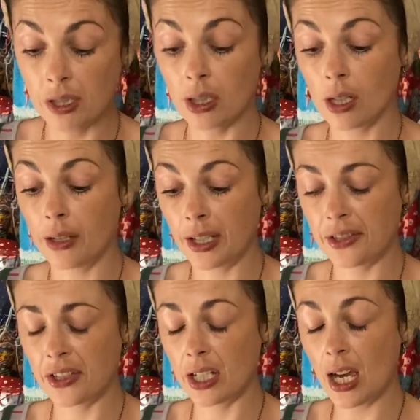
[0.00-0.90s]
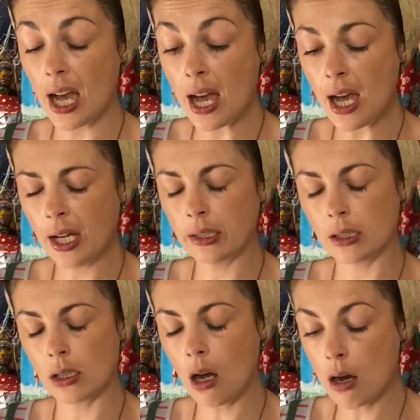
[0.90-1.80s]
in the car yesterday,
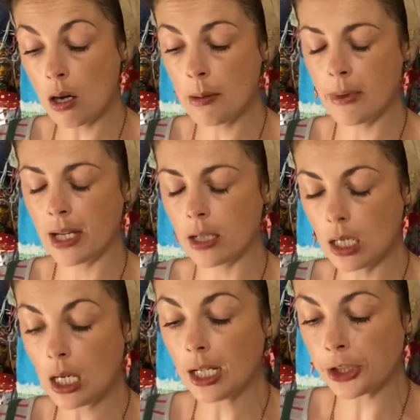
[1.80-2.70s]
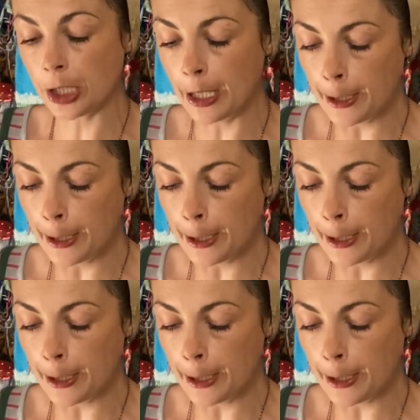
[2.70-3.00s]
and oh my gosh,